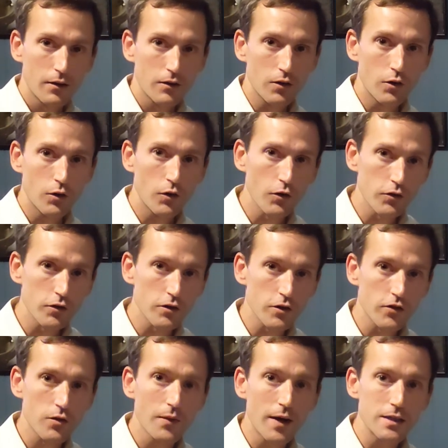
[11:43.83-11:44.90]
So those are
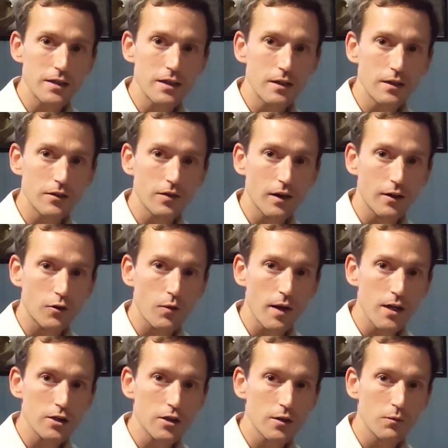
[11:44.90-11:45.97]
just some ideas on
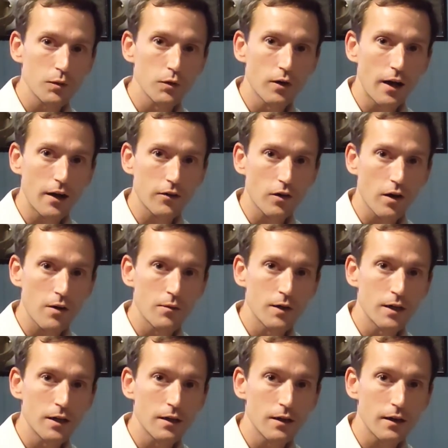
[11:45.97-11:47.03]
arranging bluegrass
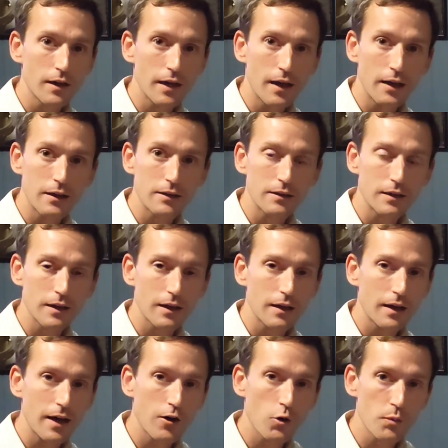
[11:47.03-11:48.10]
harmony, and
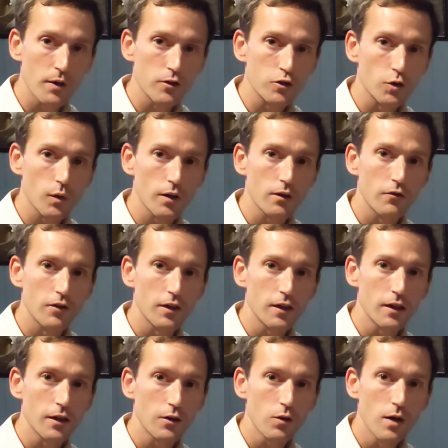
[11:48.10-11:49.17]
I hope you enjoyed the
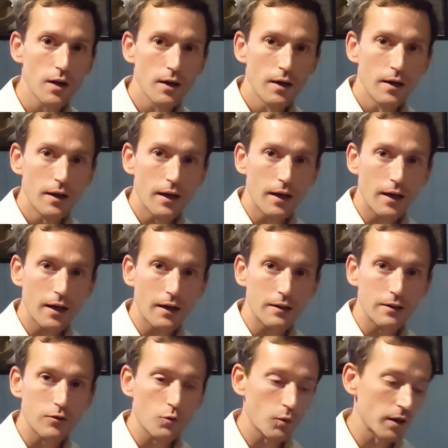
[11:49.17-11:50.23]
video,
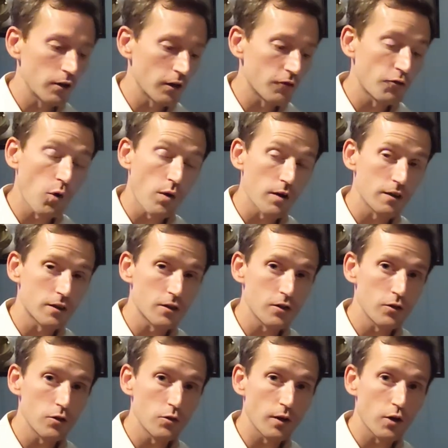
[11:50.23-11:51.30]
and we look forward
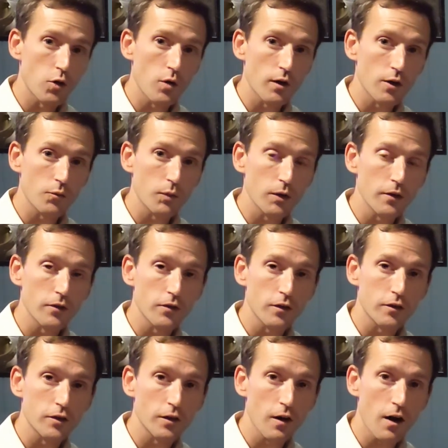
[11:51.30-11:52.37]
to recording Please
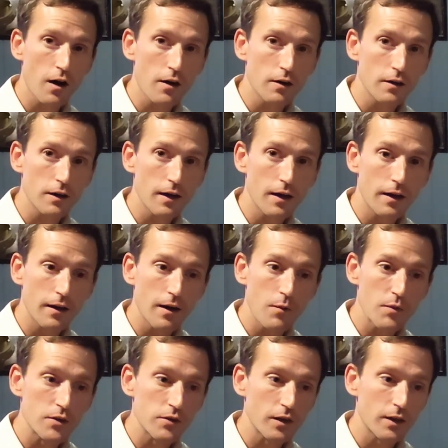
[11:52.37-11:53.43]
Search Your Heart.
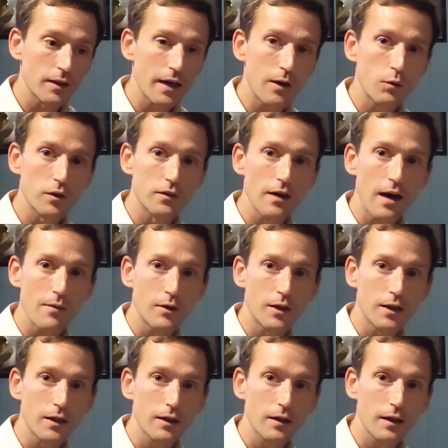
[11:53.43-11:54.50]
I'll be singing that with
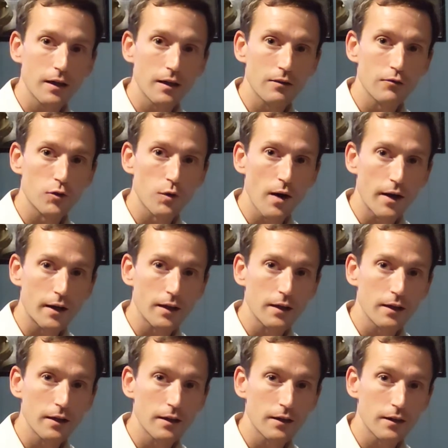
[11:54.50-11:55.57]
Dominic and
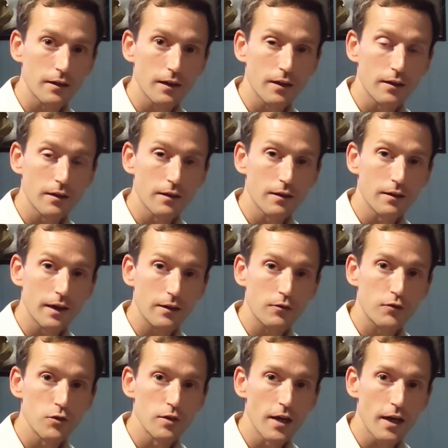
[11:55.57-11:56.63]
Veronica in the
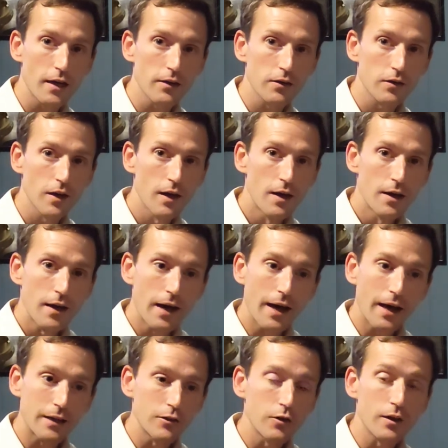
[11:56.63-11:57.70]
next few days,
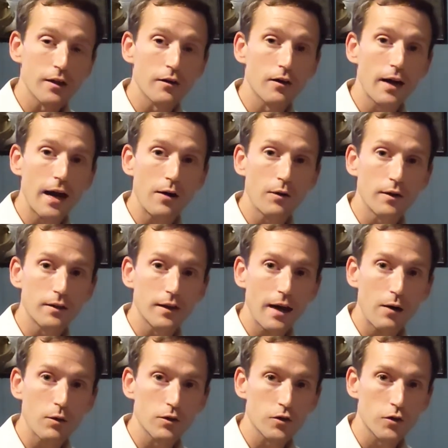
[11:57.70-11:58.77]
and you can hear how
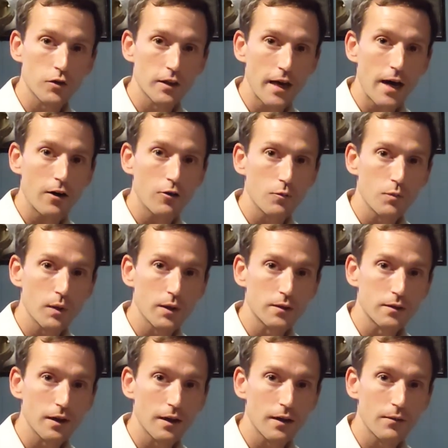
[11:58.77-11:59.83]
it turned out,
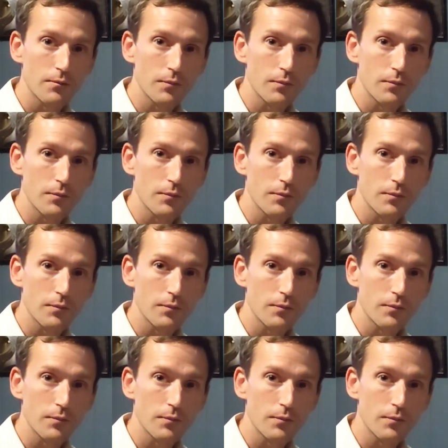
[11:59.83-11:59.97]
but